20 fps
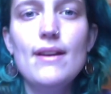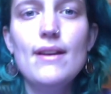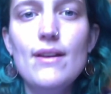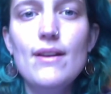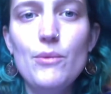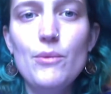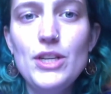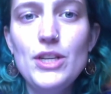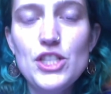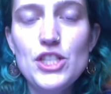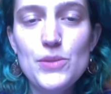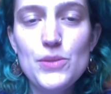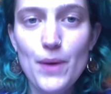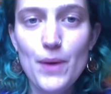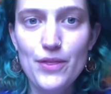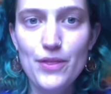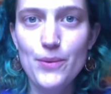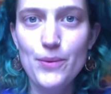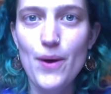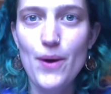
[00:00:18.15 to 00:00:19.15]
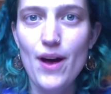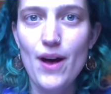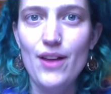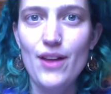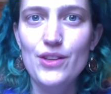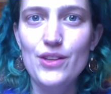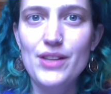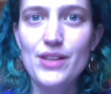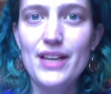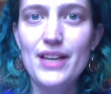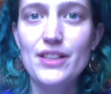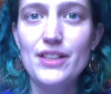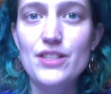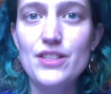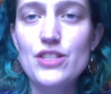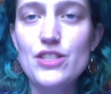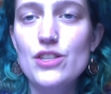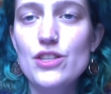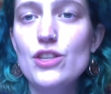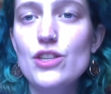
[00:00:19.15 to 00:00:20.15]
we just went through all the
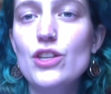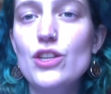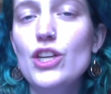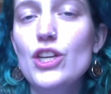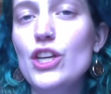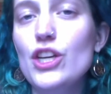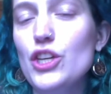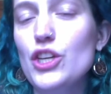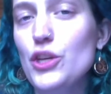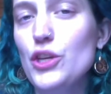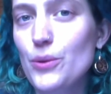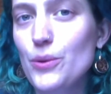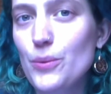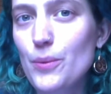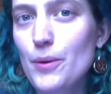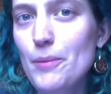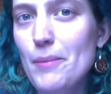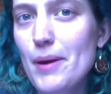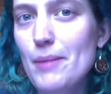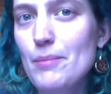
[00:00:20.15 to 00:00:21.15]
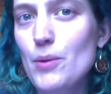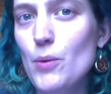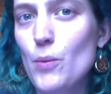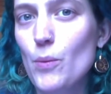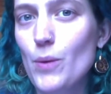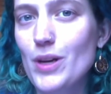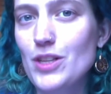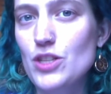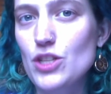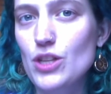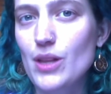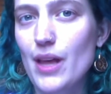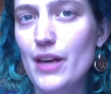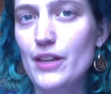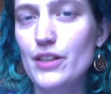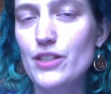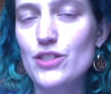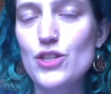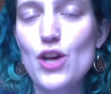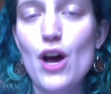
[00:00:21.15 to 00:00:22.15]
letters. Can you remember which
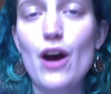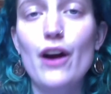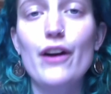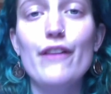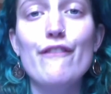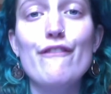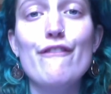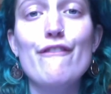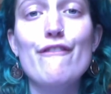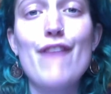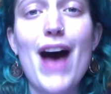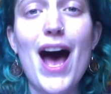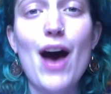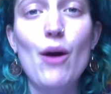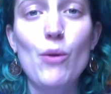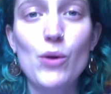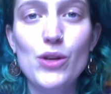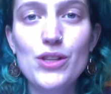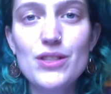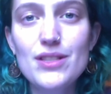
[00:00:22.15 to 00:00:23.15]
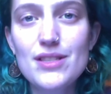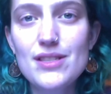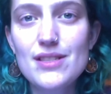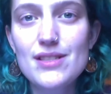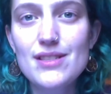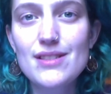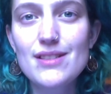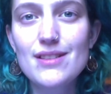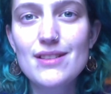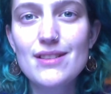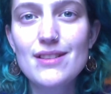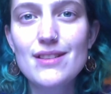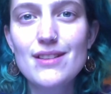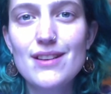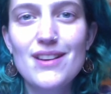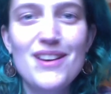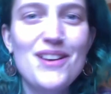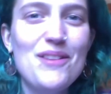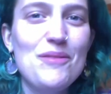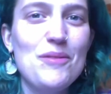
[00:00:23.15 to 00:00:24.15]
letters are vowels?
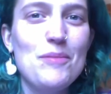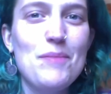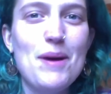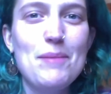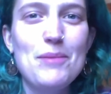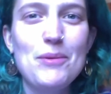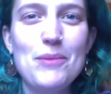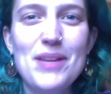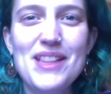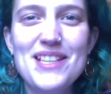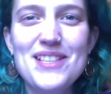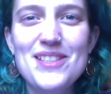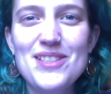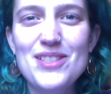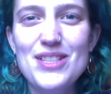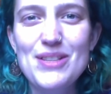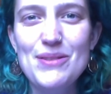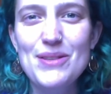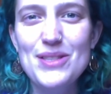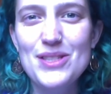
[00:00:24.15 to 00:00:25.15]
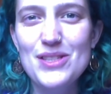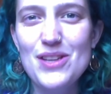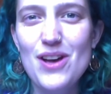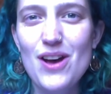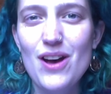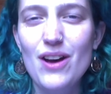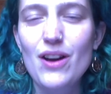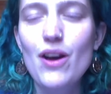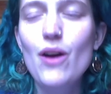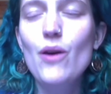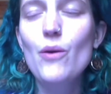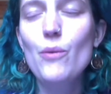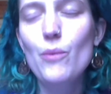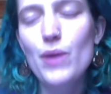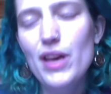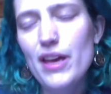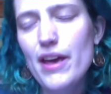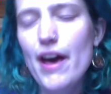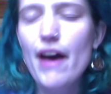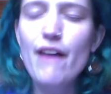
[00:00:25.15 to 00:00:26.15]
Remember, we listened to a song,
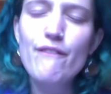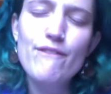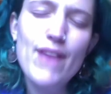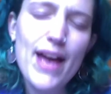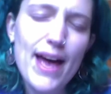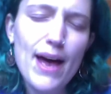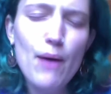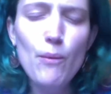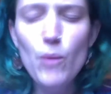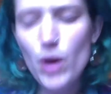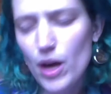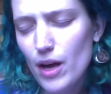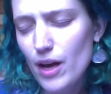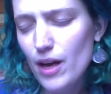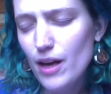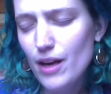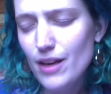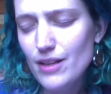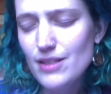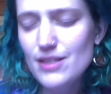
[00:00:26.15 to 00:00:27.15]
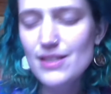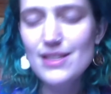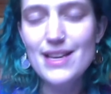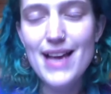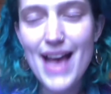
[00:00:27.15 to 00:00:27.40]
"We Are Vowels."